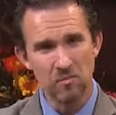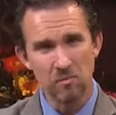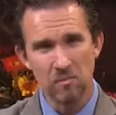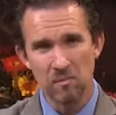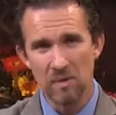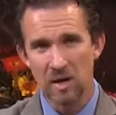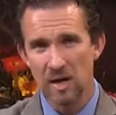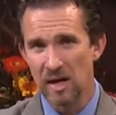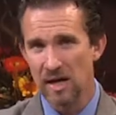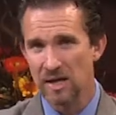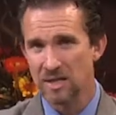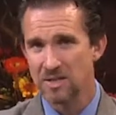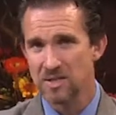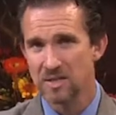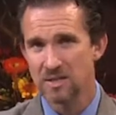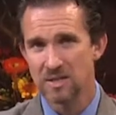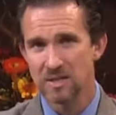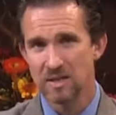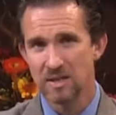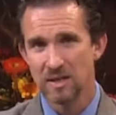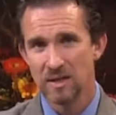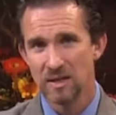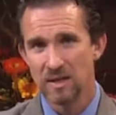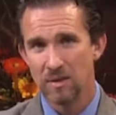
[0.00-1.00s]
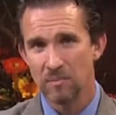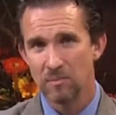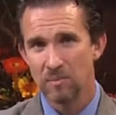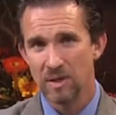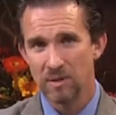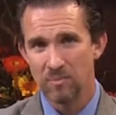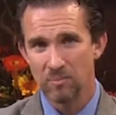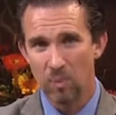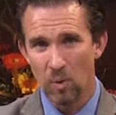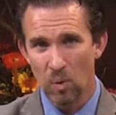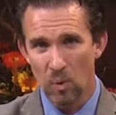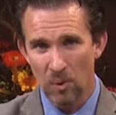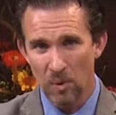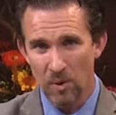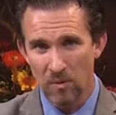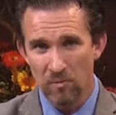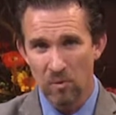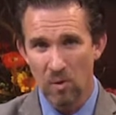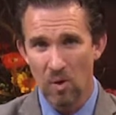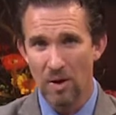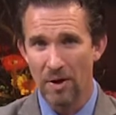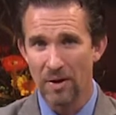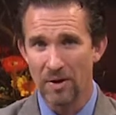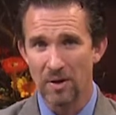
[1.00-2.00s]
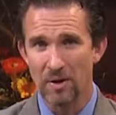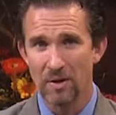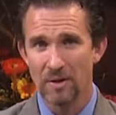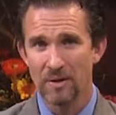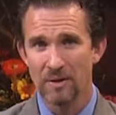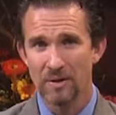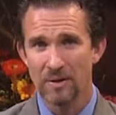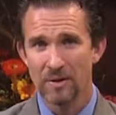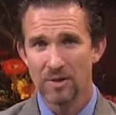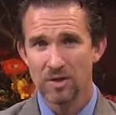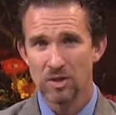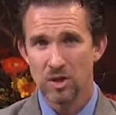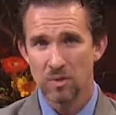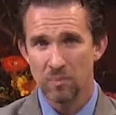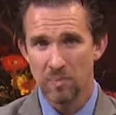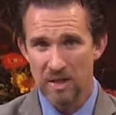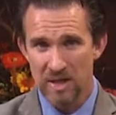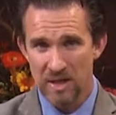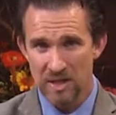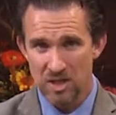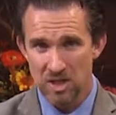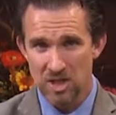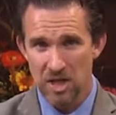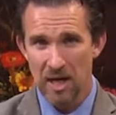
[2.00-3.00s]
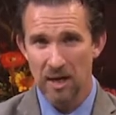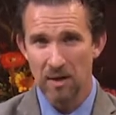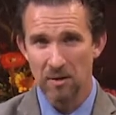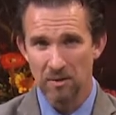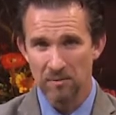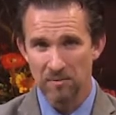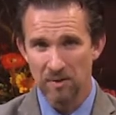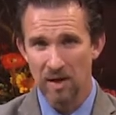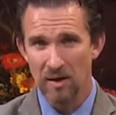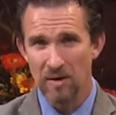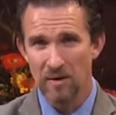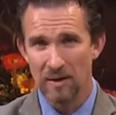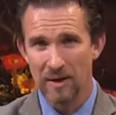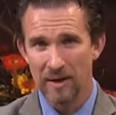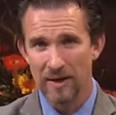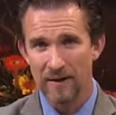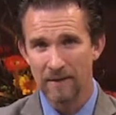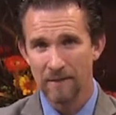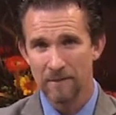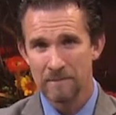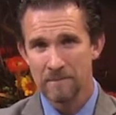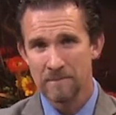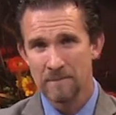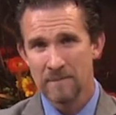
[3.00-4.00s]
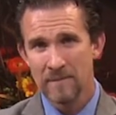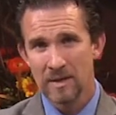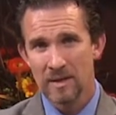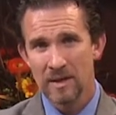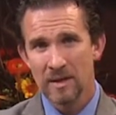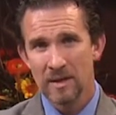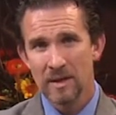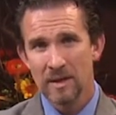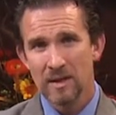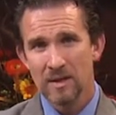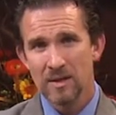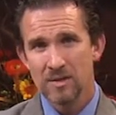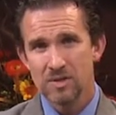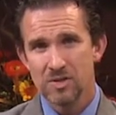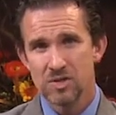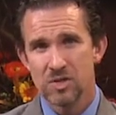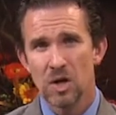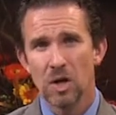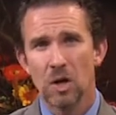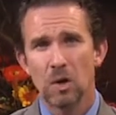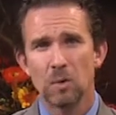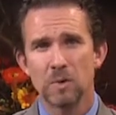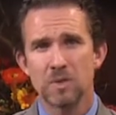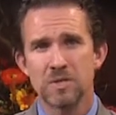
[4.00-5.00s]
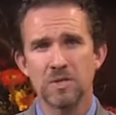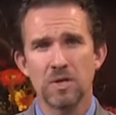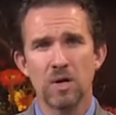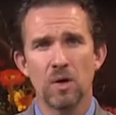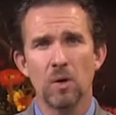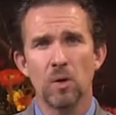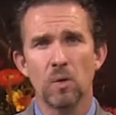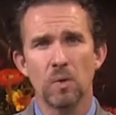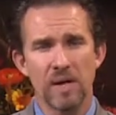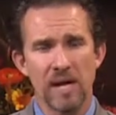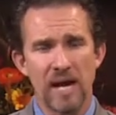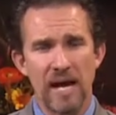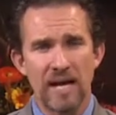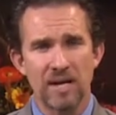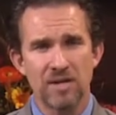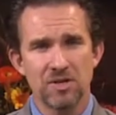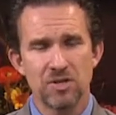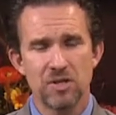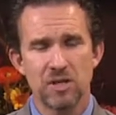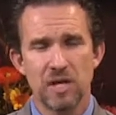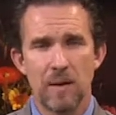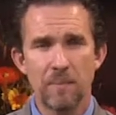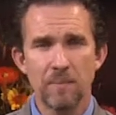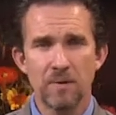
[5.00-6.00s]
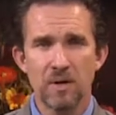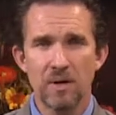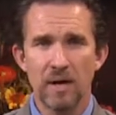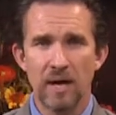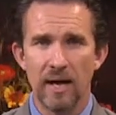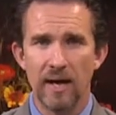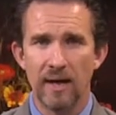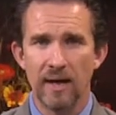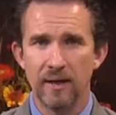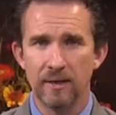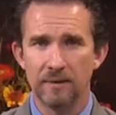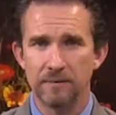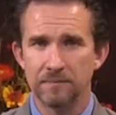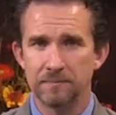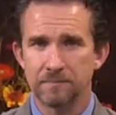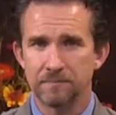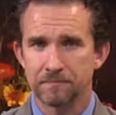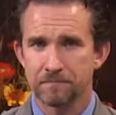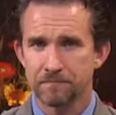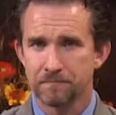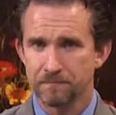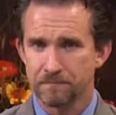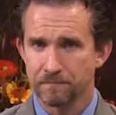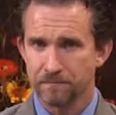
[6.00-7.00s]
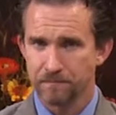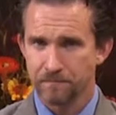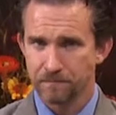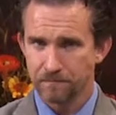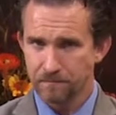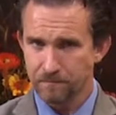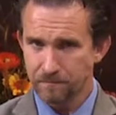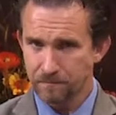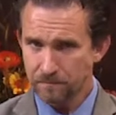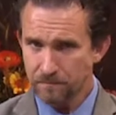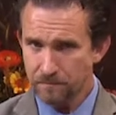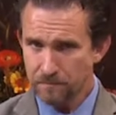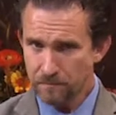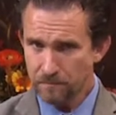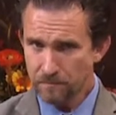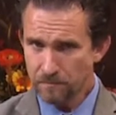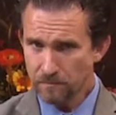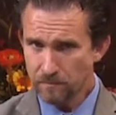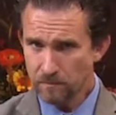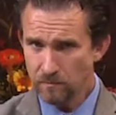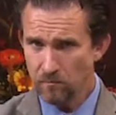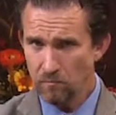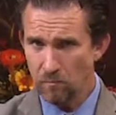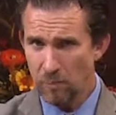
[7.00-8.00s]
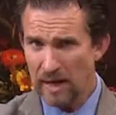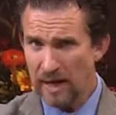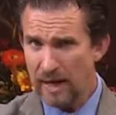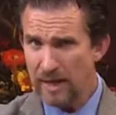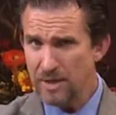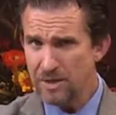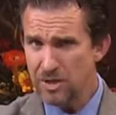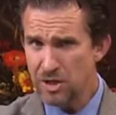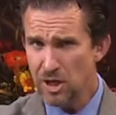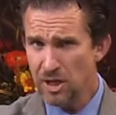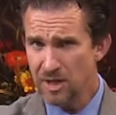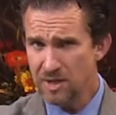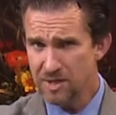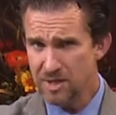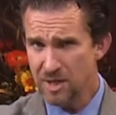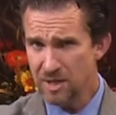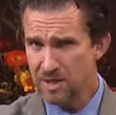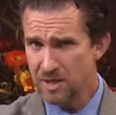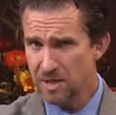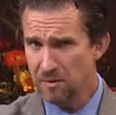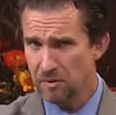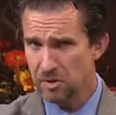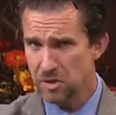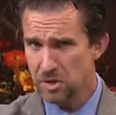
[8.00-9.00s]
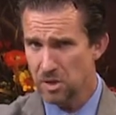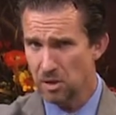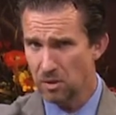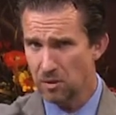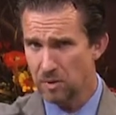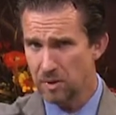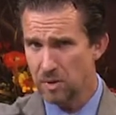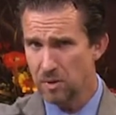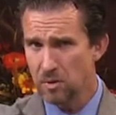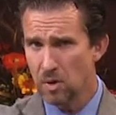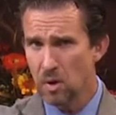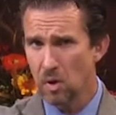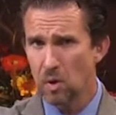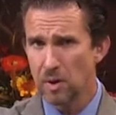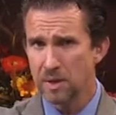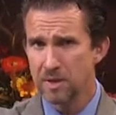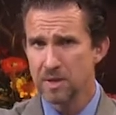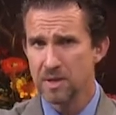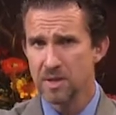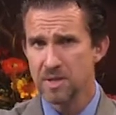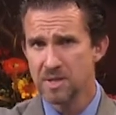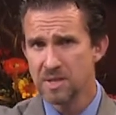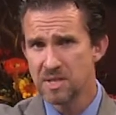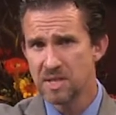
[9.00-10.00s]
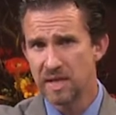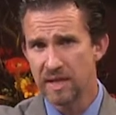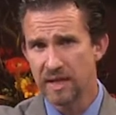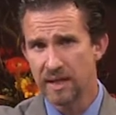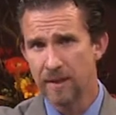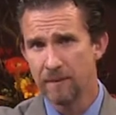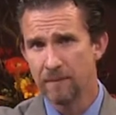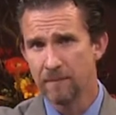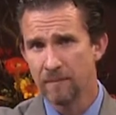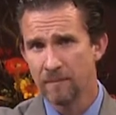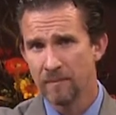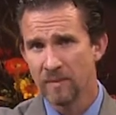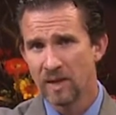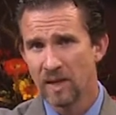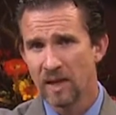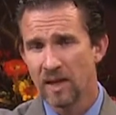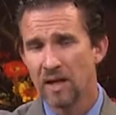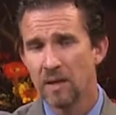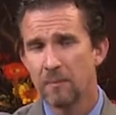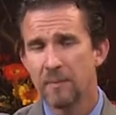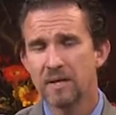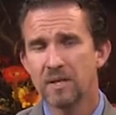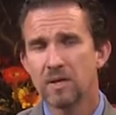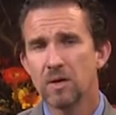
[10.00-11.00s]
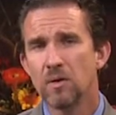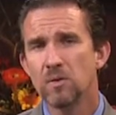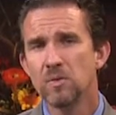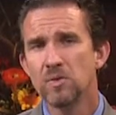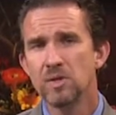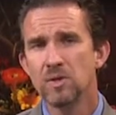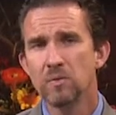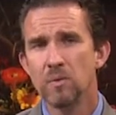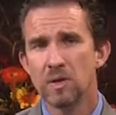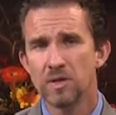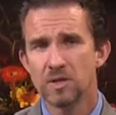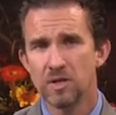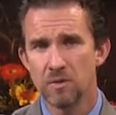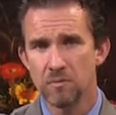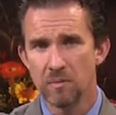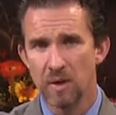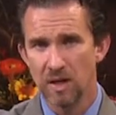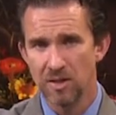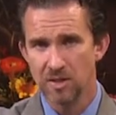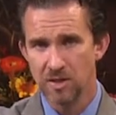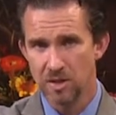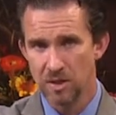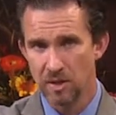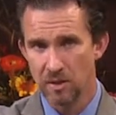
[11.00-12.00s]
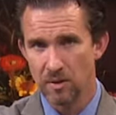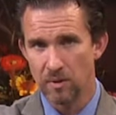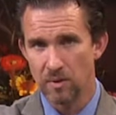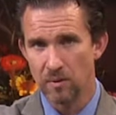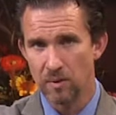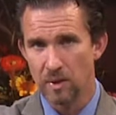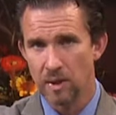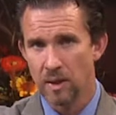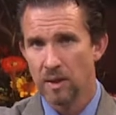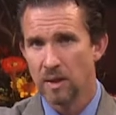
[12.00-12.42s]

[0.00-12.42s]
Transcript: you must be born of water to be a child of God. Saul was told in Acts chapter 9 by Jesus, he was told, You go into the city, it'll be told you what you must do.